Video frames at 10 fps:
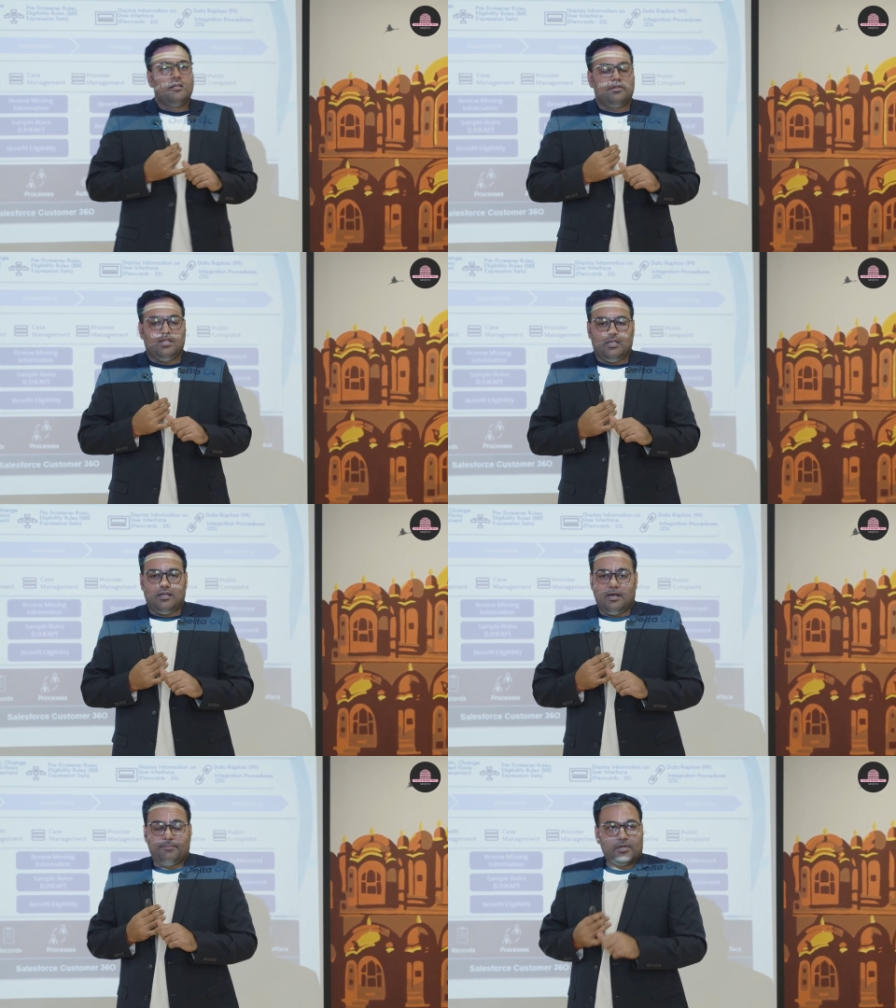
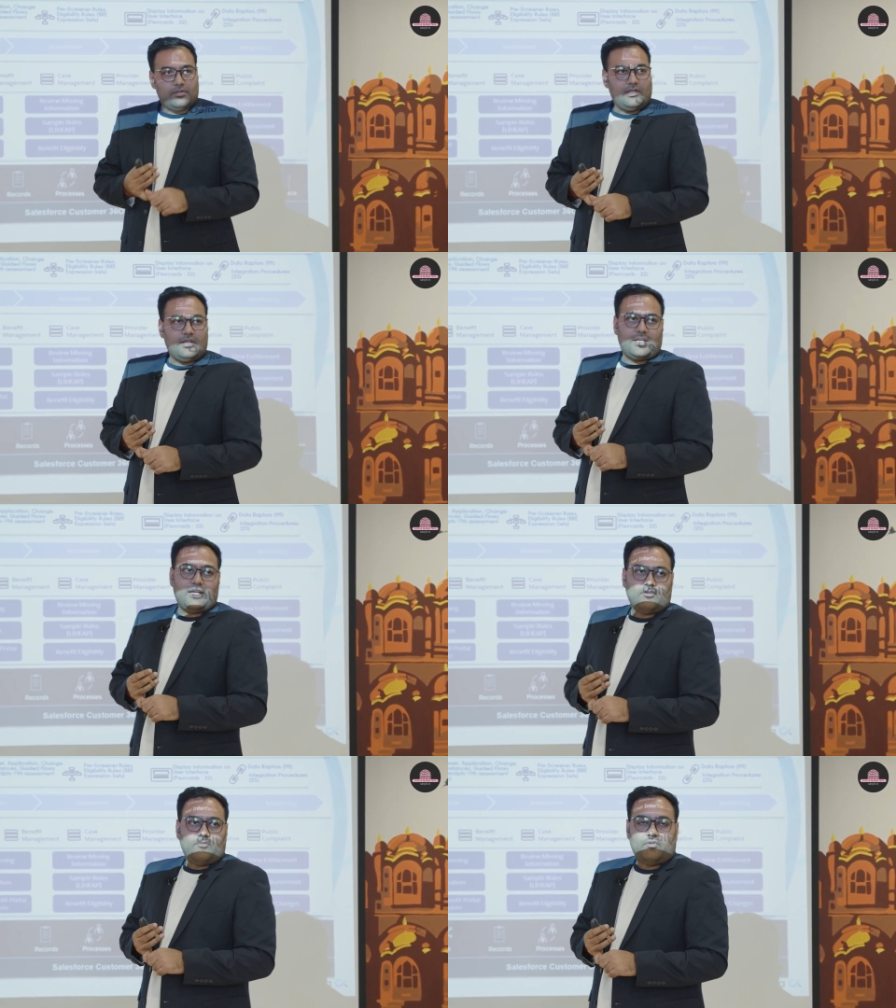the personal
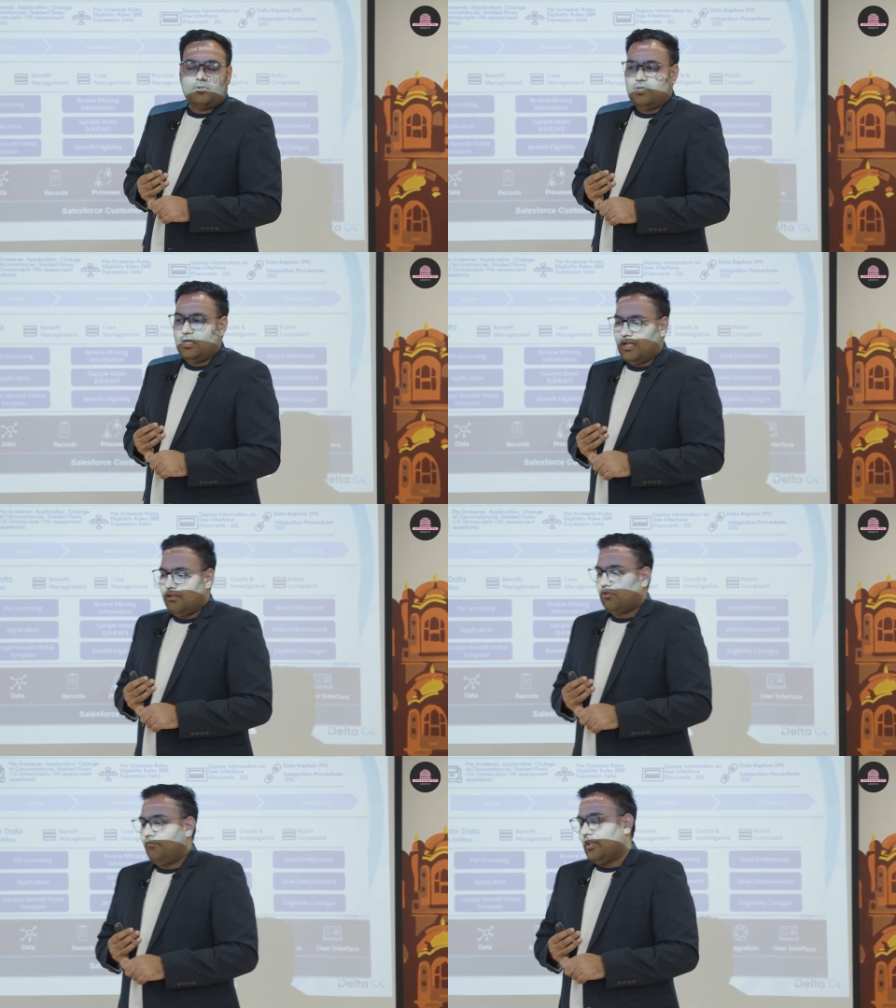
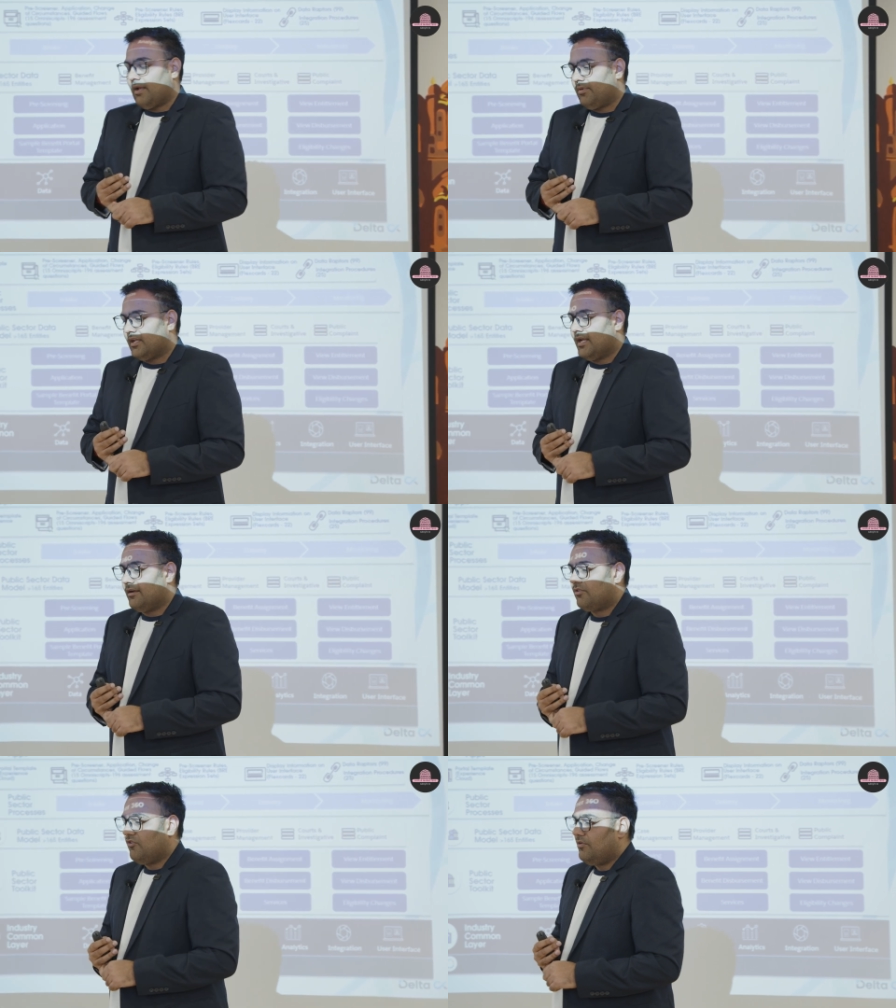details of the
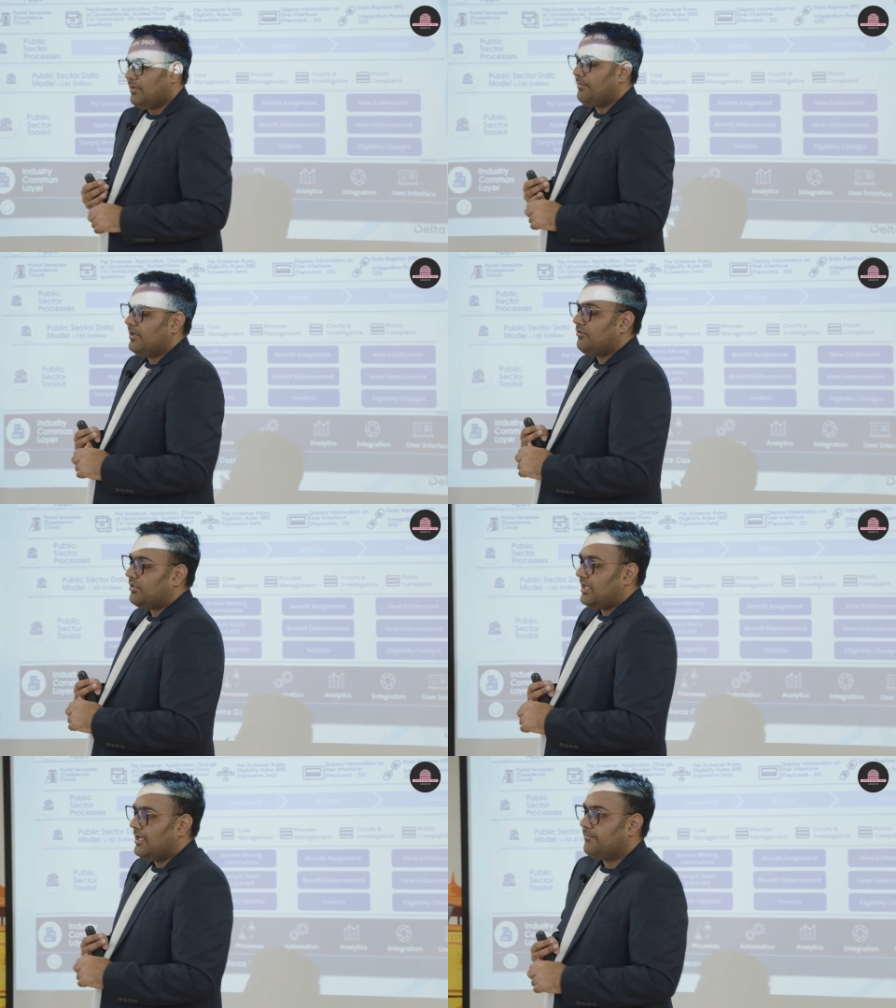applicants. You will be able to
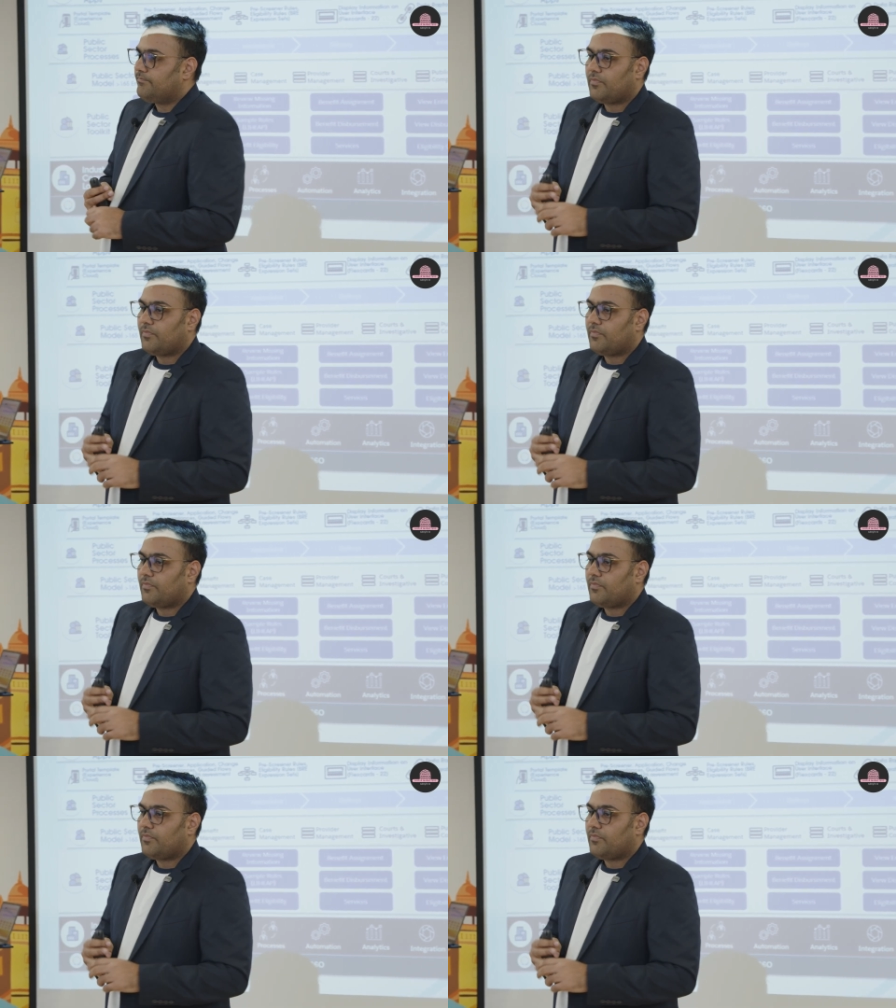see